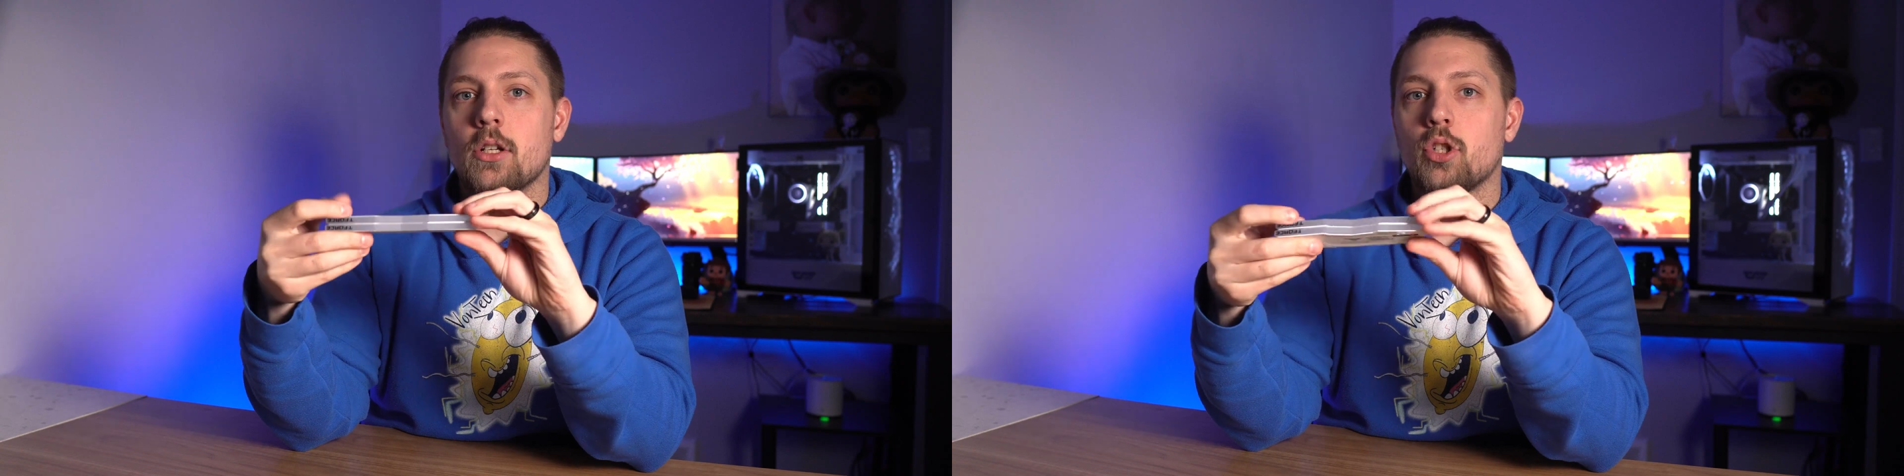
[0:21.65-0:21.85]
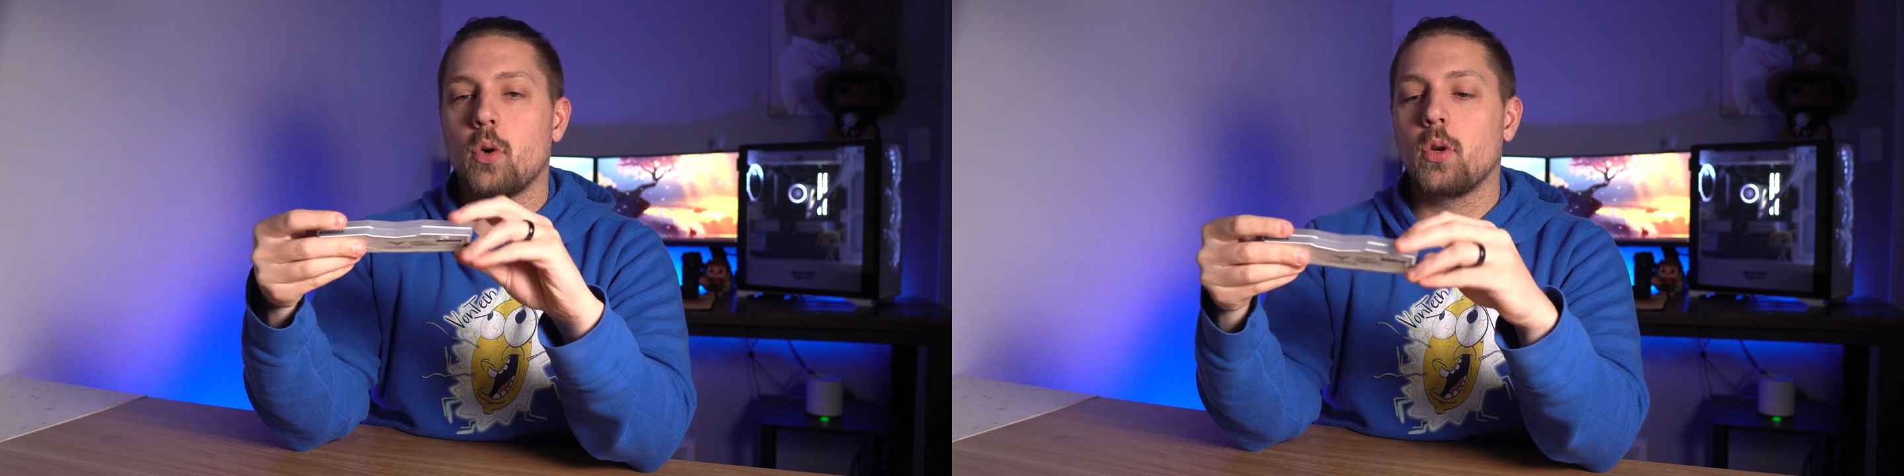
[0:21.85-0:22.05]

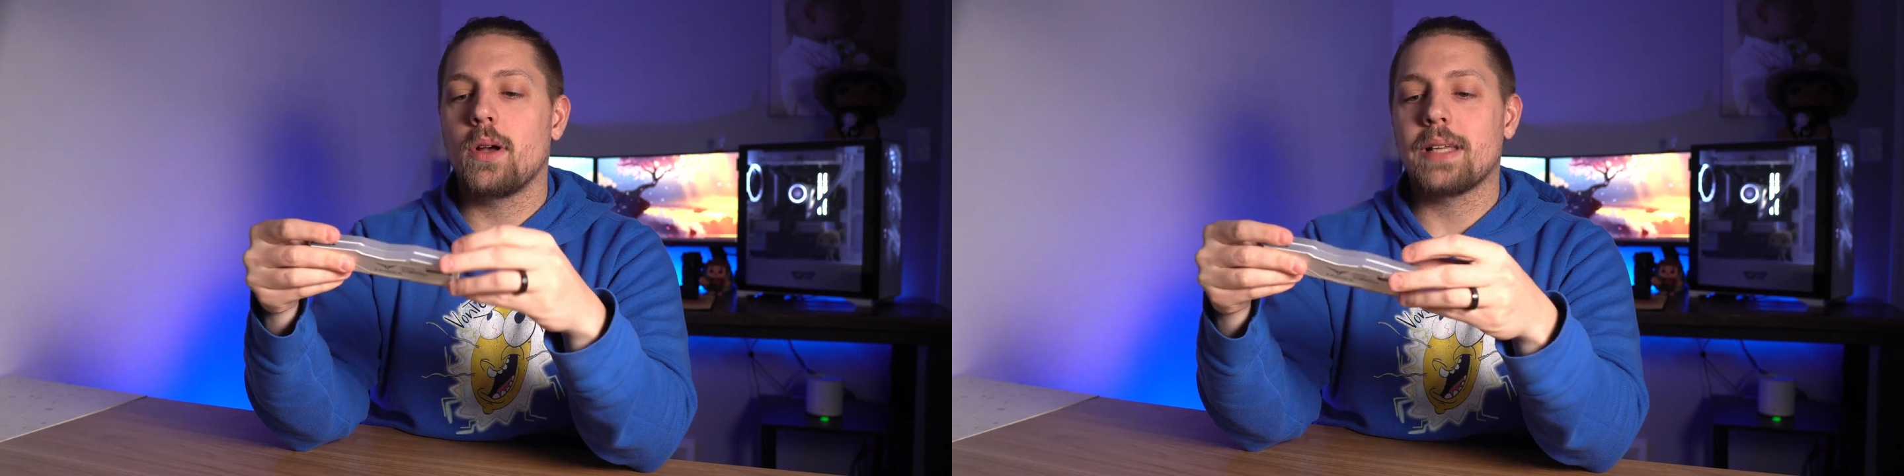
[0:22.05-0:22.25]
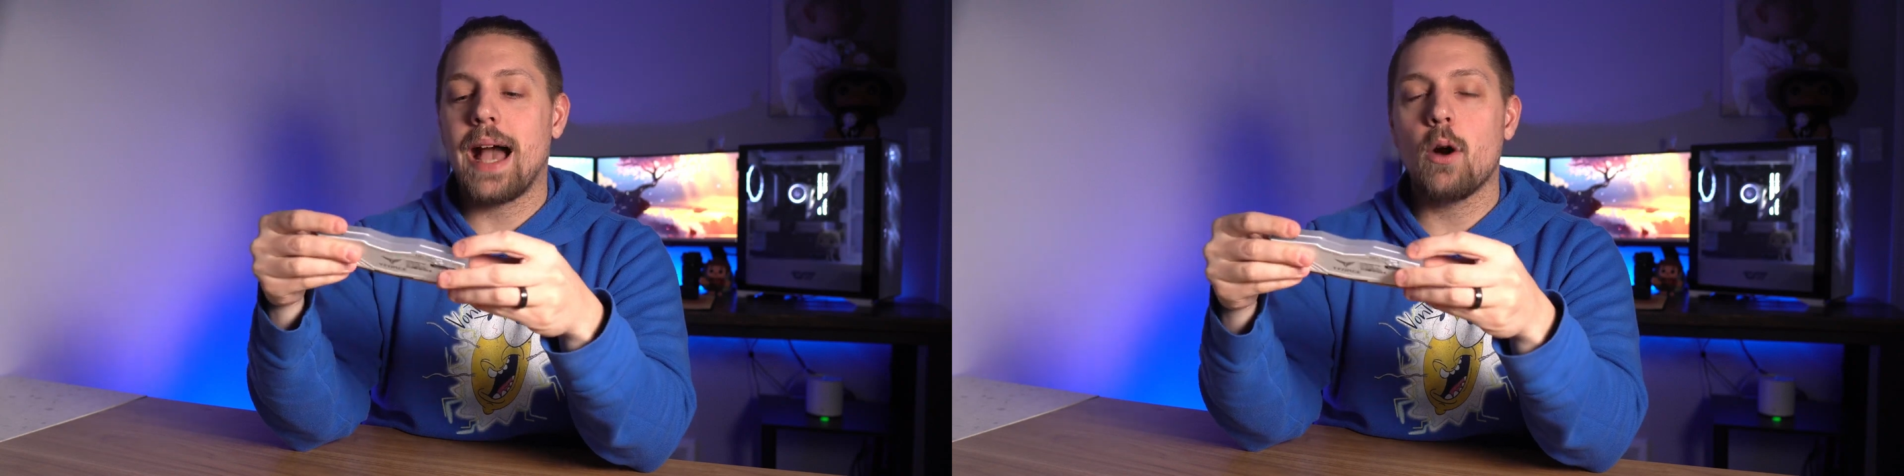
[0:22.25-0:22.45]
showing you
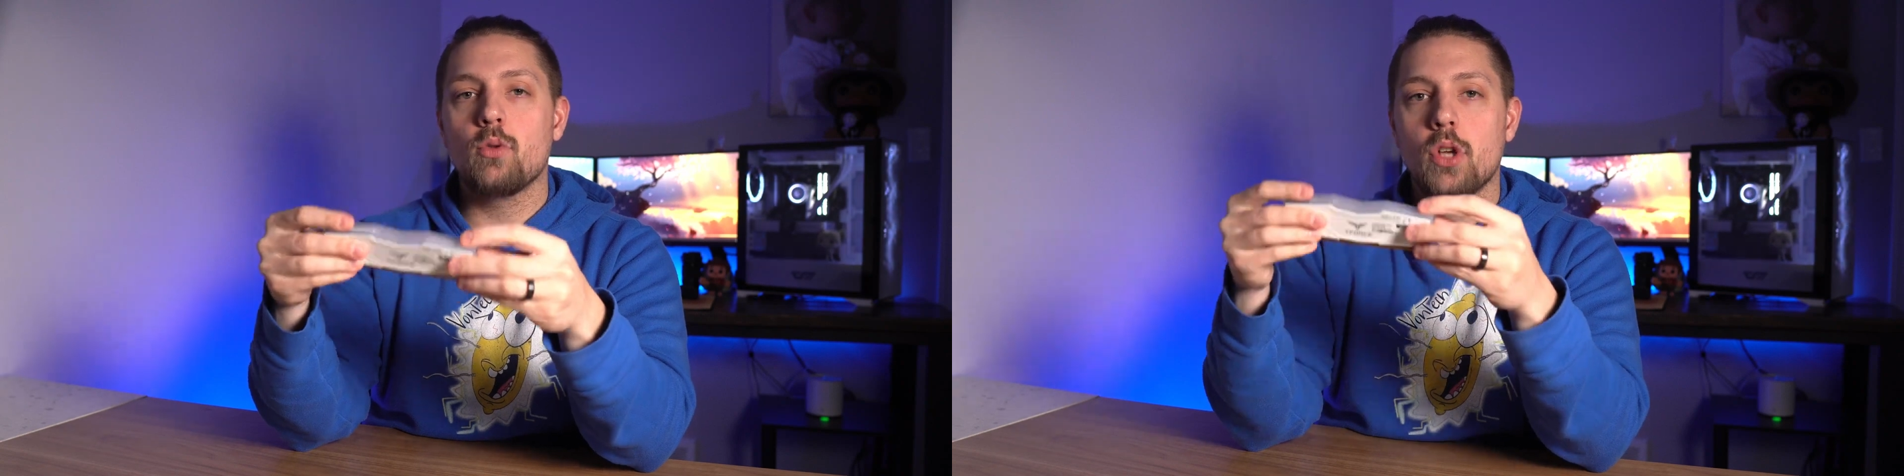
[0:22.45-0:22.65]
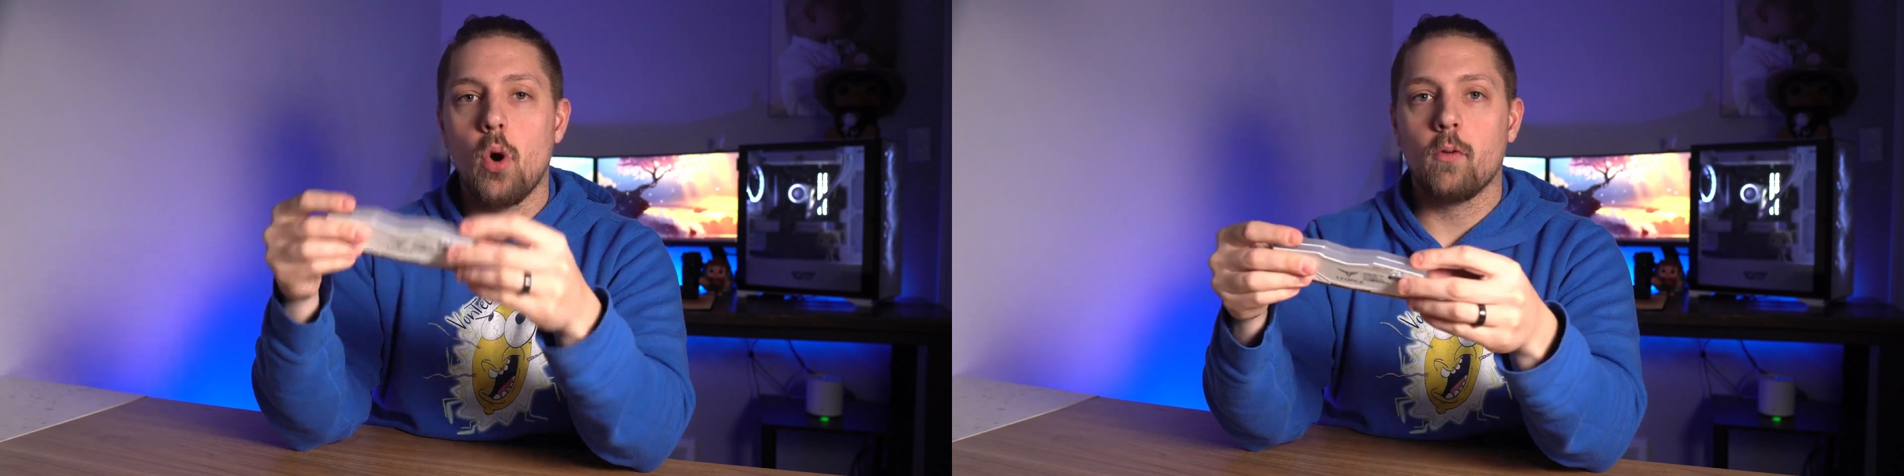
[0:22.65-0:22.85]
guys how
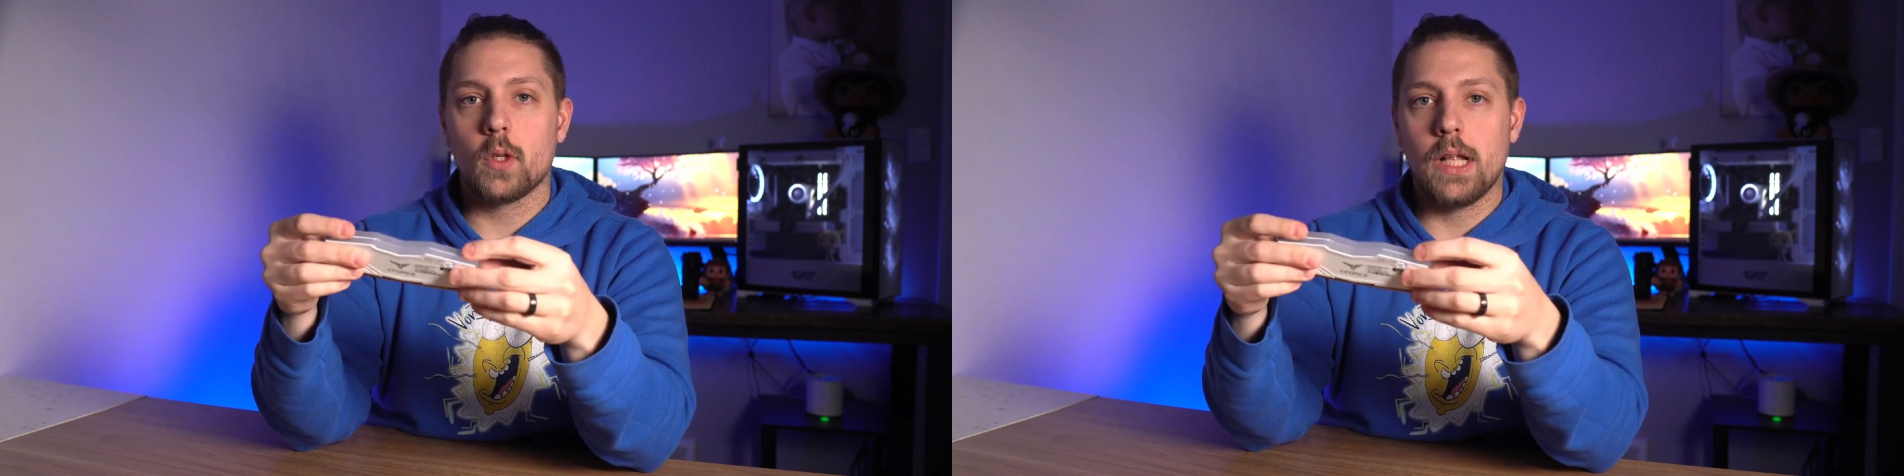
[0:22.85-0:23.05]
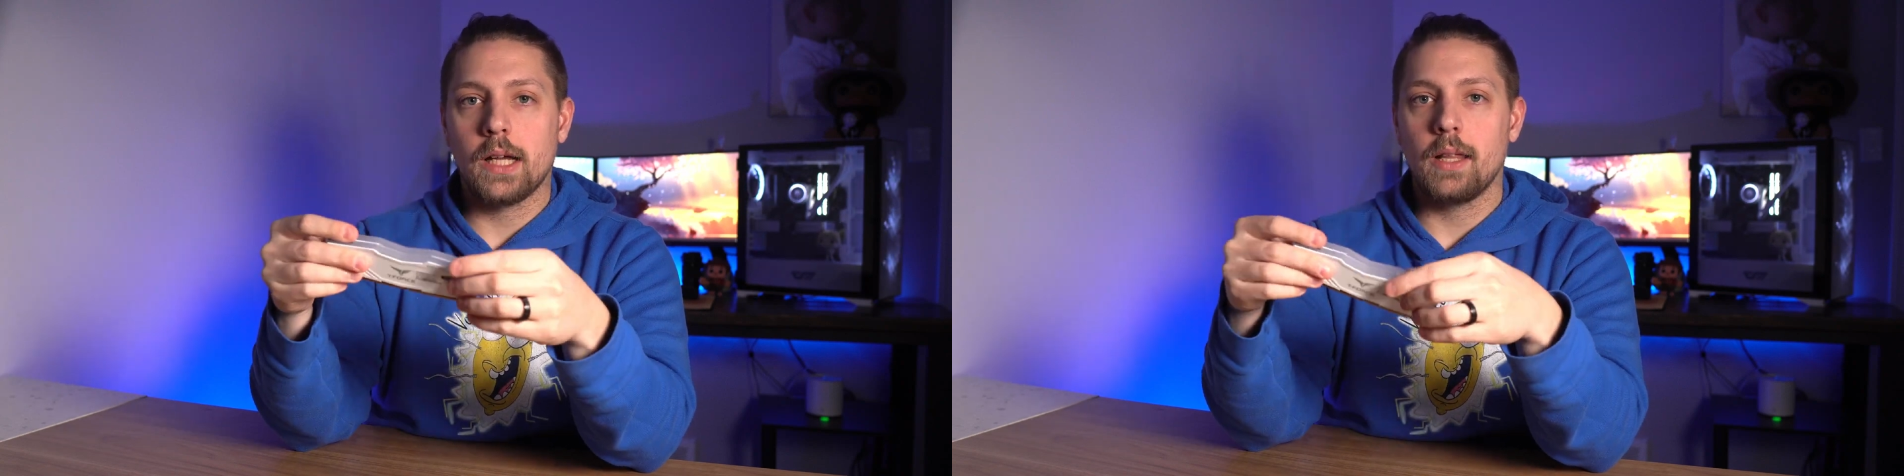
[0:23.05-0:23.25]
to
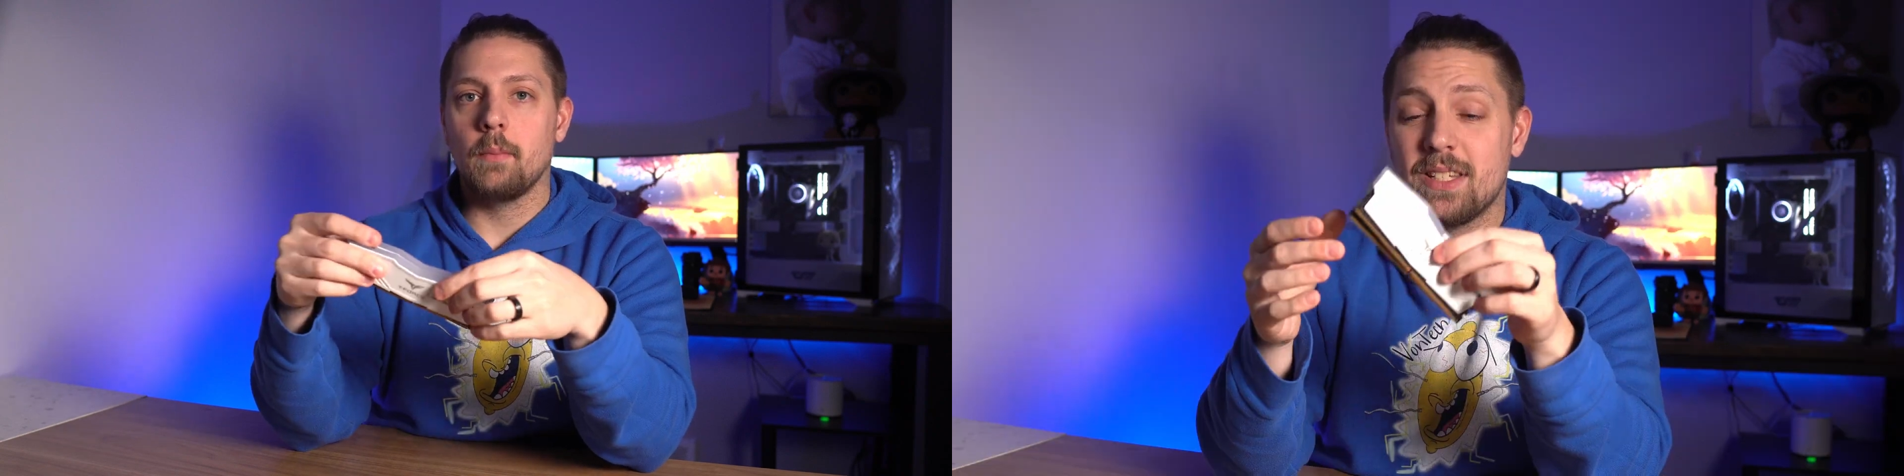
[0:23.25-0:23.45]
overclock them.